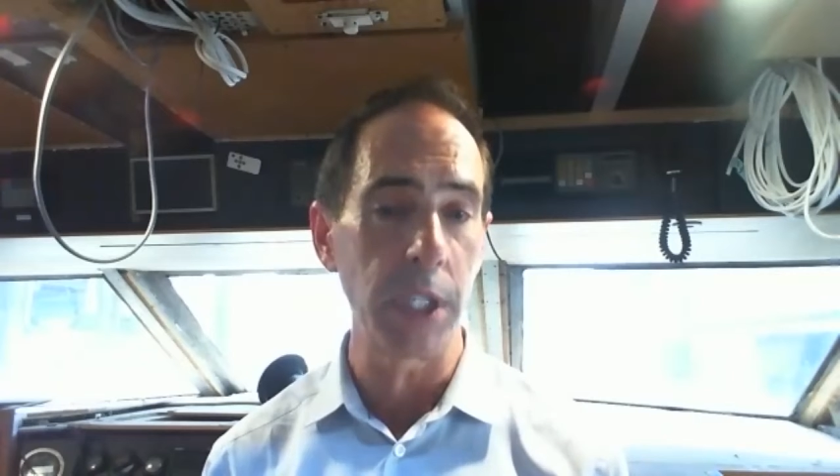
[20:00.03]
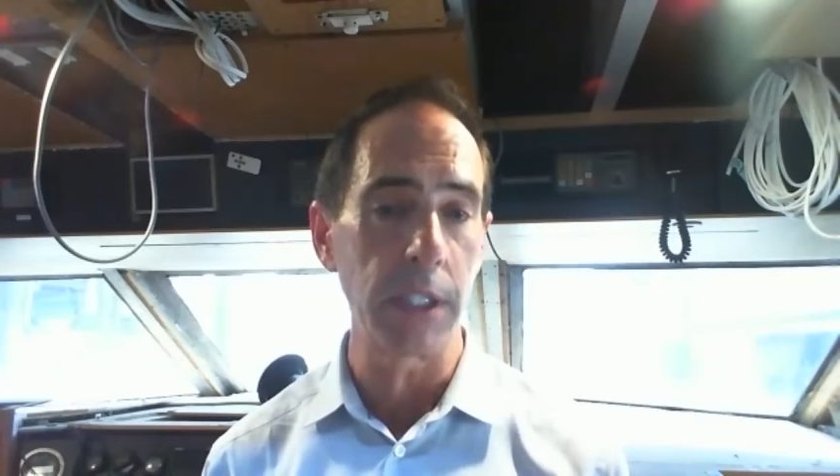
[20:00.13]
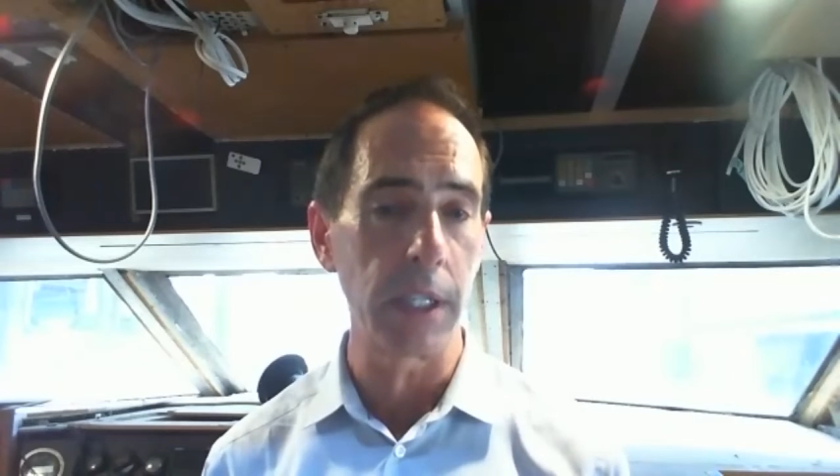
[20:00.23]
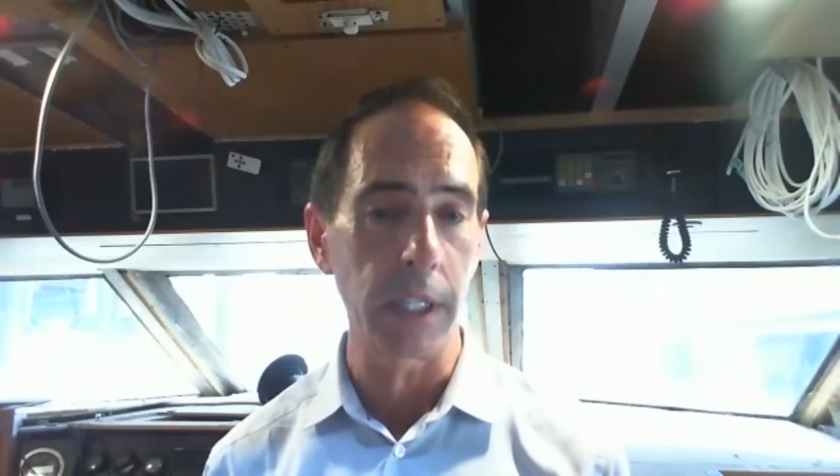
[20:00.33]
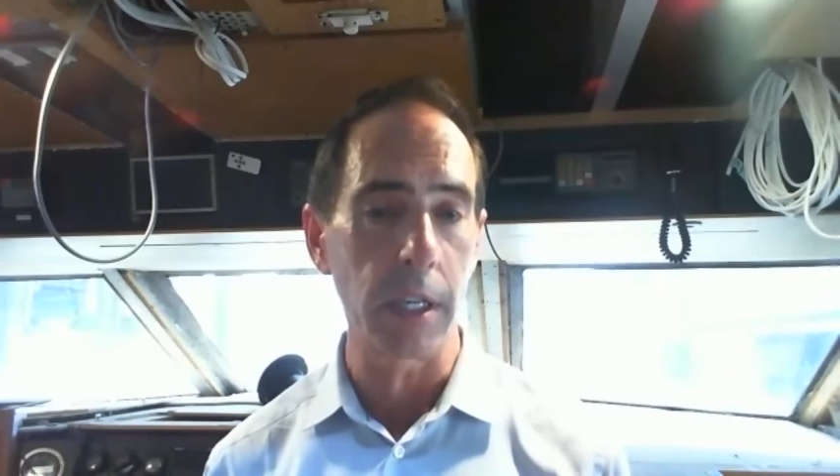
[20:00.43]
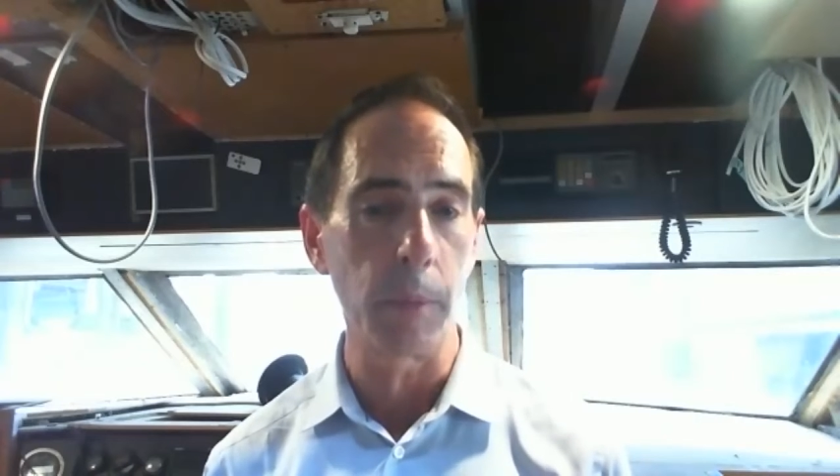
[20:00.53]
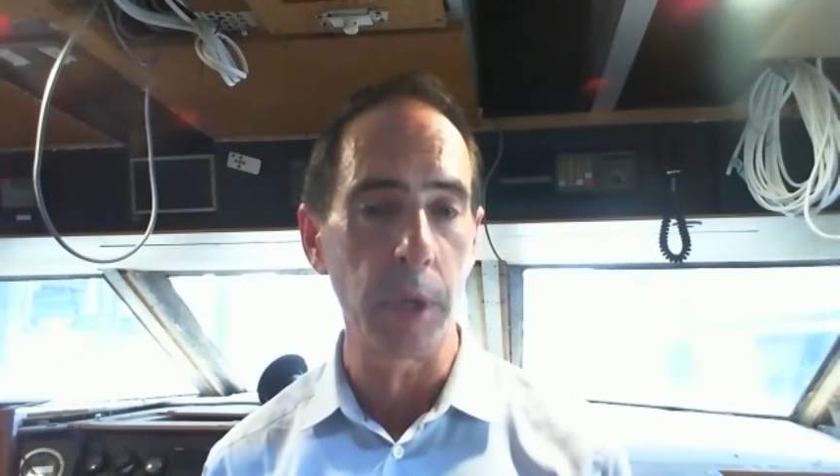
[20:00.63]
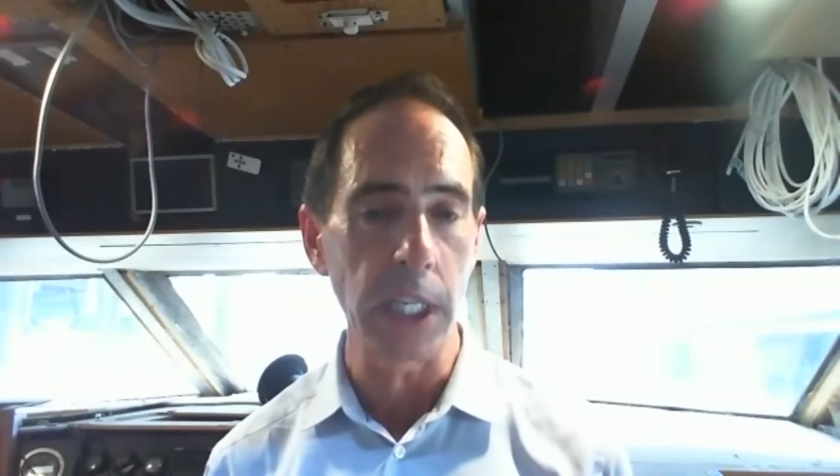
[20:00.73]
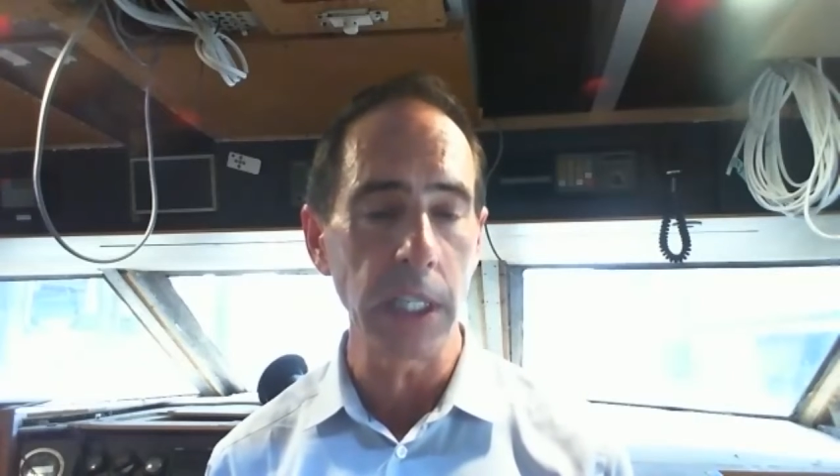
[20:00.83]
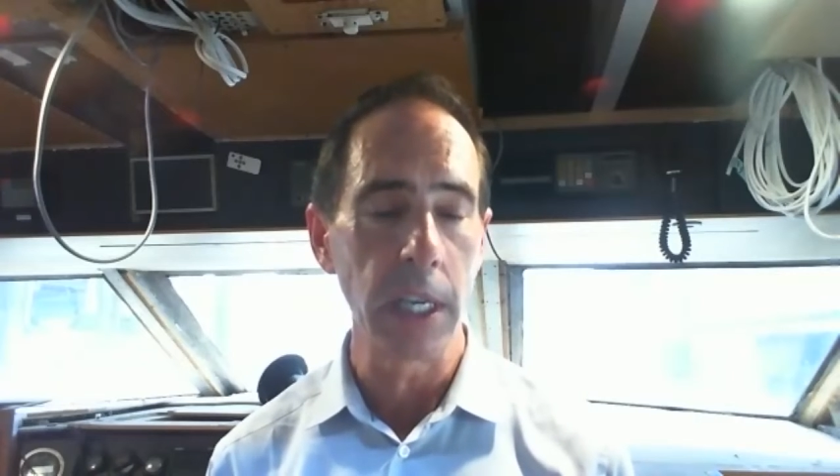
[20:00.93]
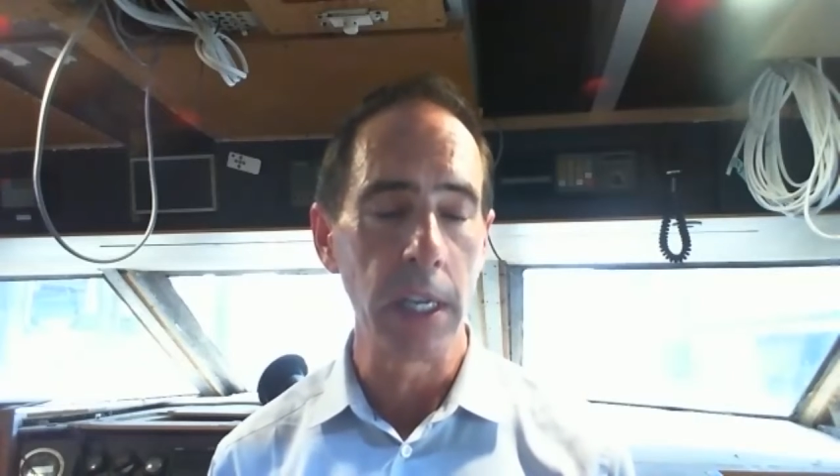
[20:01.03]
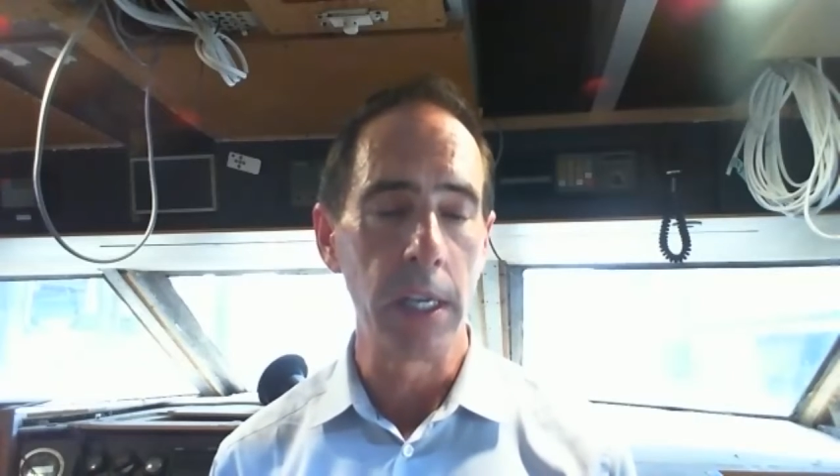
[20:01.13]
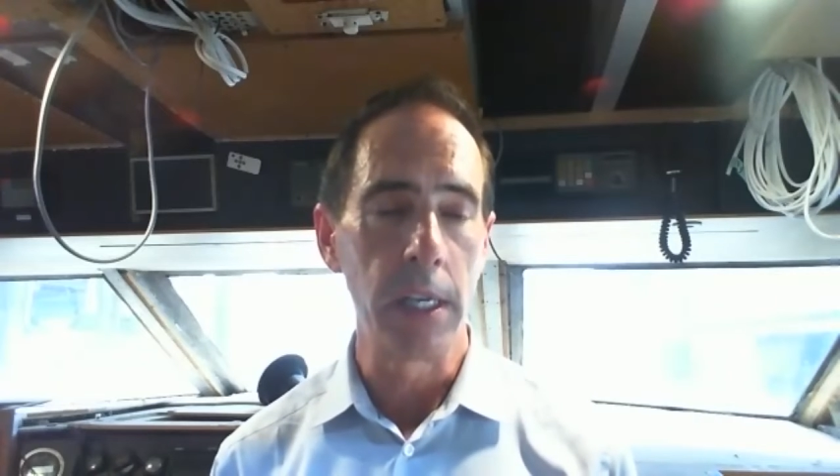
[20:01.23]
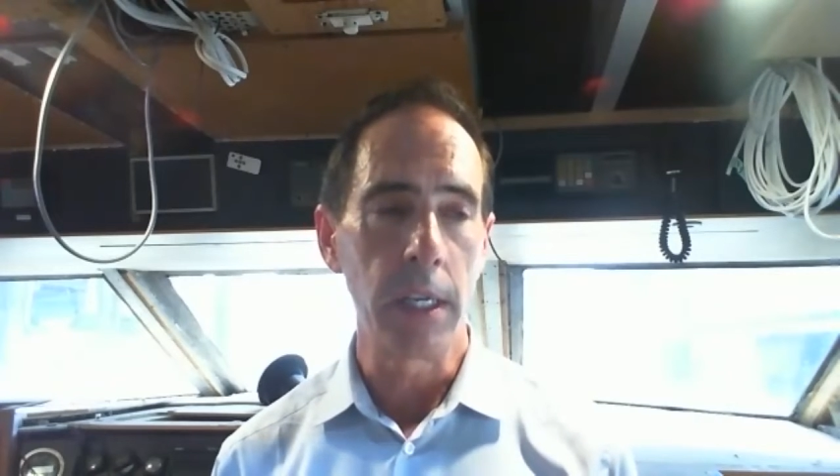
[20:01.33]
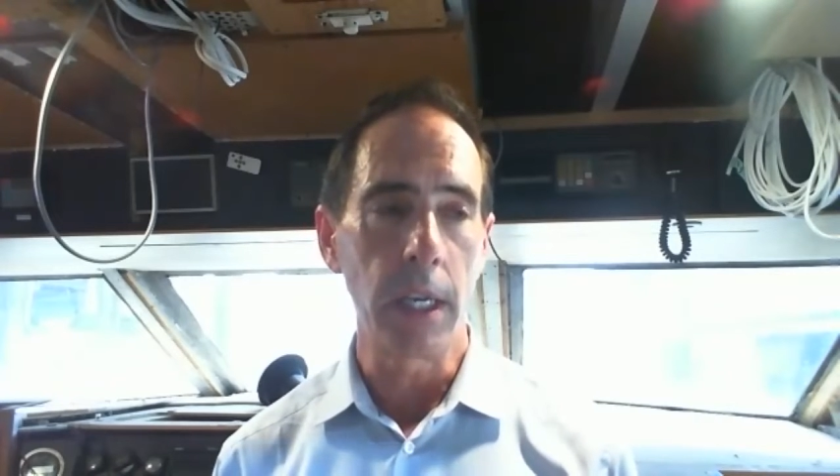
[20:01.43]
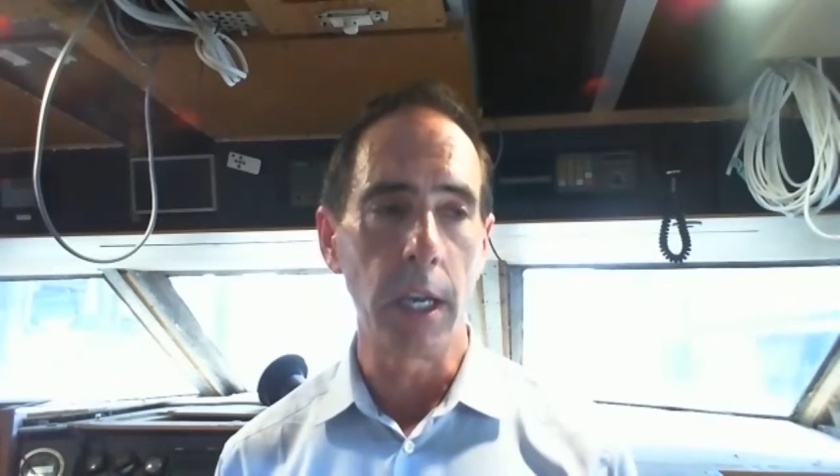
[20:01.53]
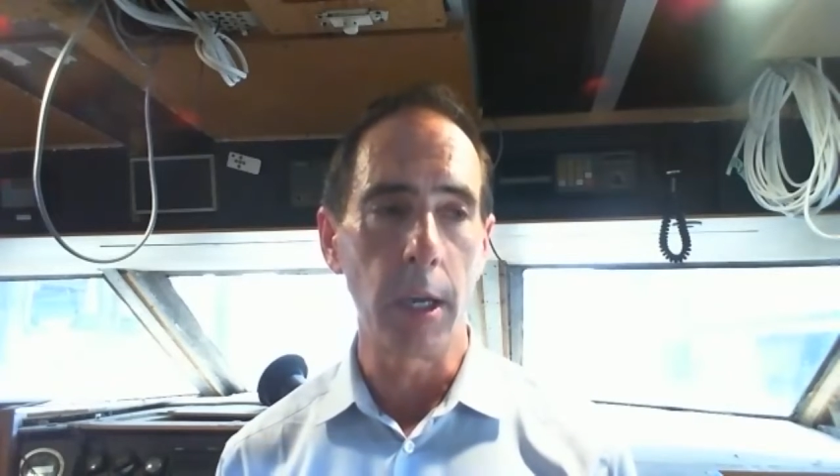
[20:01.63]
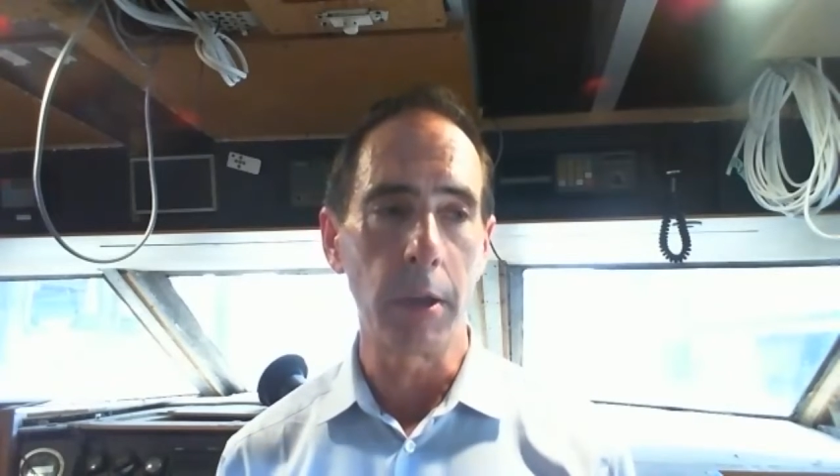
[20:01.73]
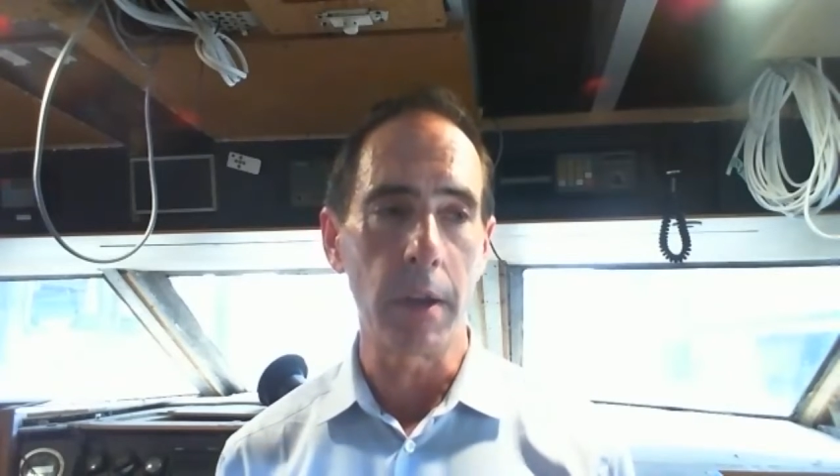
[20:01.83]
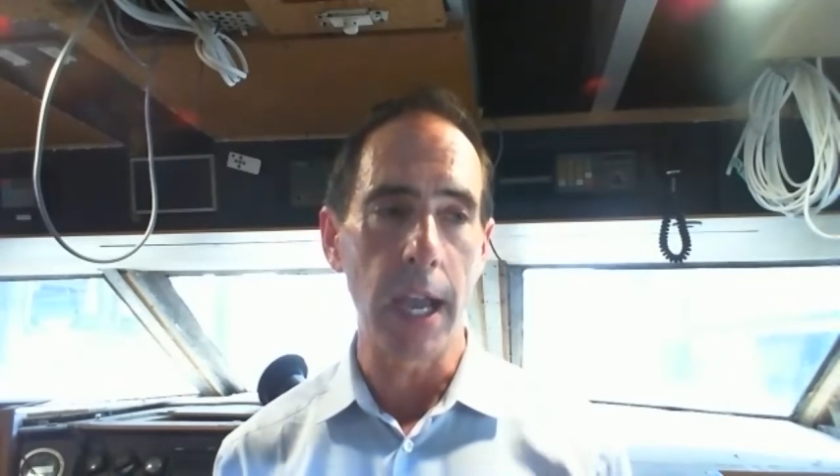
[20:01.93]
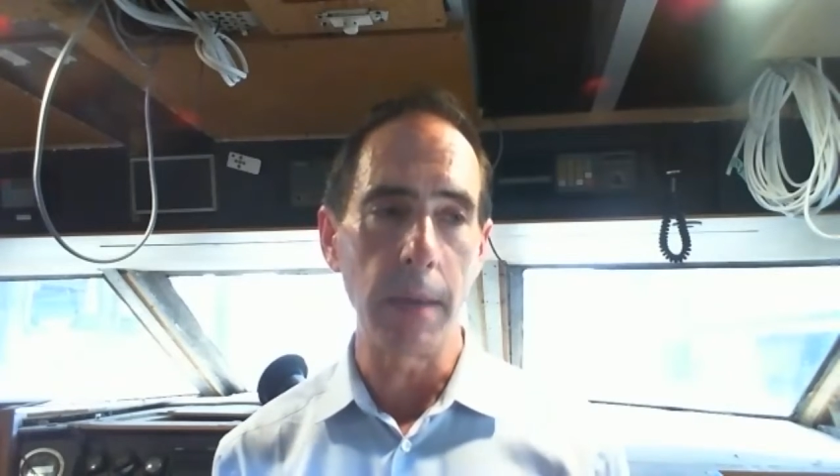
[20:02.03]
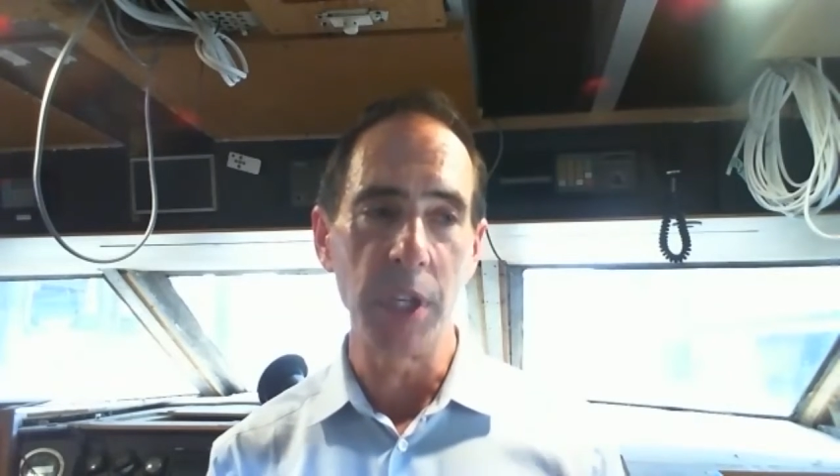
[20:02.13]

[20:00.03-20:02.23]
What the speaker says: to the company, I